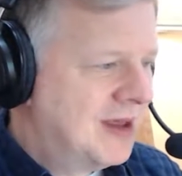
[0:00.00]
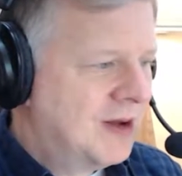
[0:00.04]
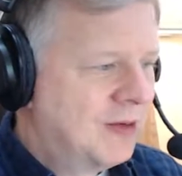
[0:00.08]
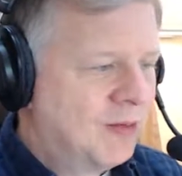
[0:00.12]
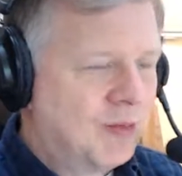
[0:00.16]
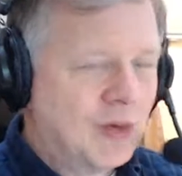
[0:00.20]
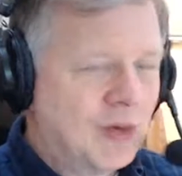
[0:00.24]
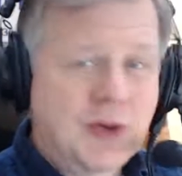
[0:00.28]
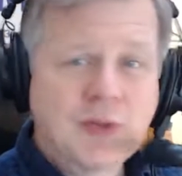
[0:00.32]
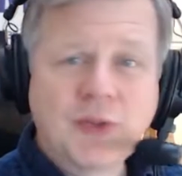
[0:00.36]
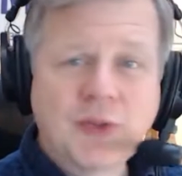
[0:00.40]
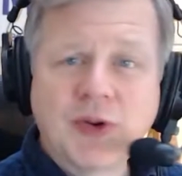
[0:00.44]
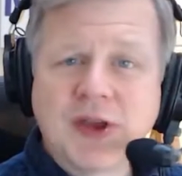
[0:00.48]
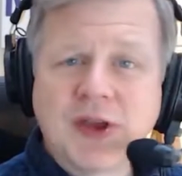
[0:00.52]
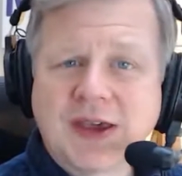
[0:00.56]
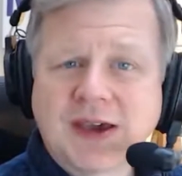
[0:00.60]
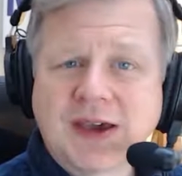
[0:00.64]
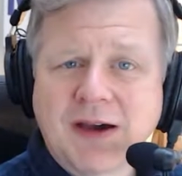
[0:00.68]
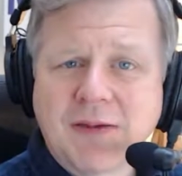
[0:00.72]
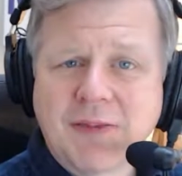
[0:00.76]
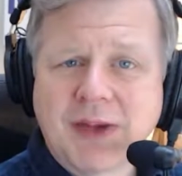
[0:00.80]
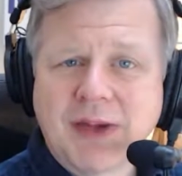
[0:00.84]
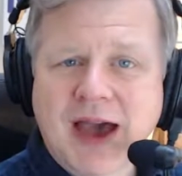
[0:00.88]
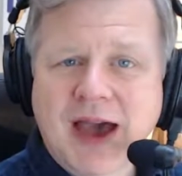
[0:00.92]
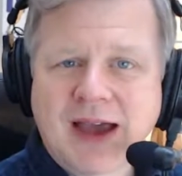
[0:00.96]
when we
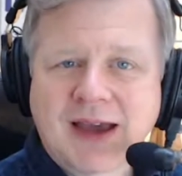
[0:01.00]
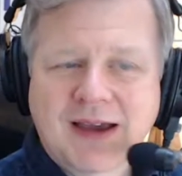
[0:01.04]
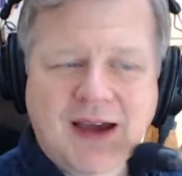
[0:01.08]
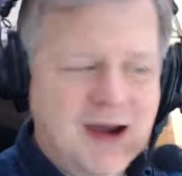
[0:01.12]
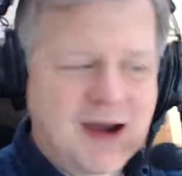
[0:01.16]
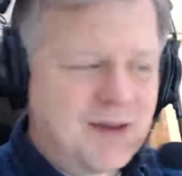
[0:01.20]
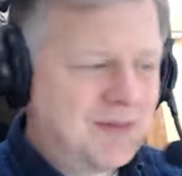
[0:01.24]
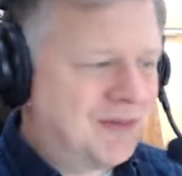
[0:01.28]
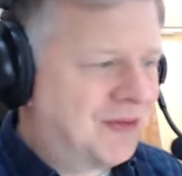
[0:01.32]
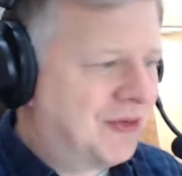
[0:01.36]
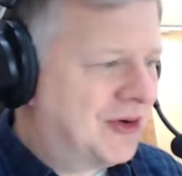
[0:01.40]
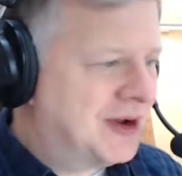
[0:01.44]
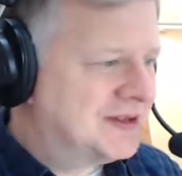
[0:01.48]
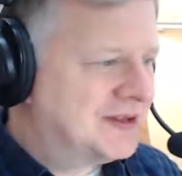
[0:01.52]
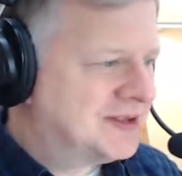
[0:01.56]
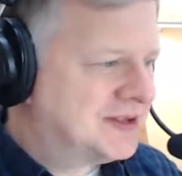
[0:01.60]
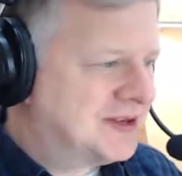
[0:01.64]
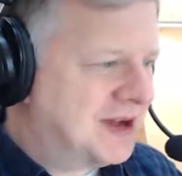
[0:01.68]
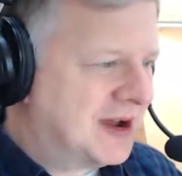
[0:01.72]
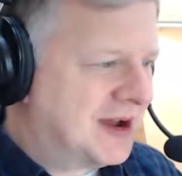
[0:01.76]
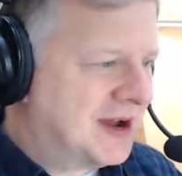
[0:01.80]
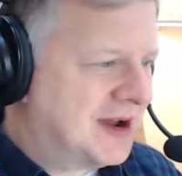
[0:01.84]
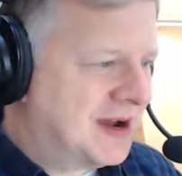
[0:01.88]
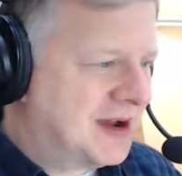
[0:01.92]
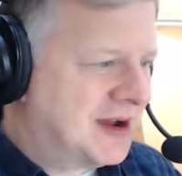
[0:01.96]
come back. I'm Fred
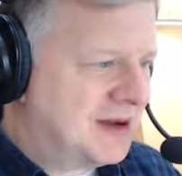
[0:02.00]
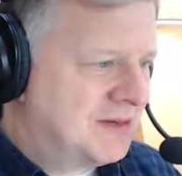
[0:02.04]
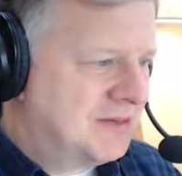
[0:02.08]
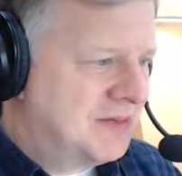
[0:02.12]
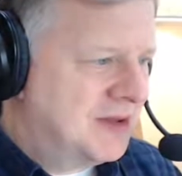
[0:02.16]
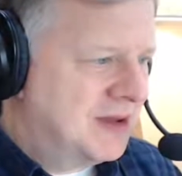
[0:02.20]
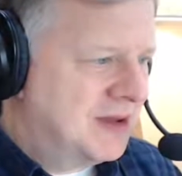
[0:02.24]
Staub.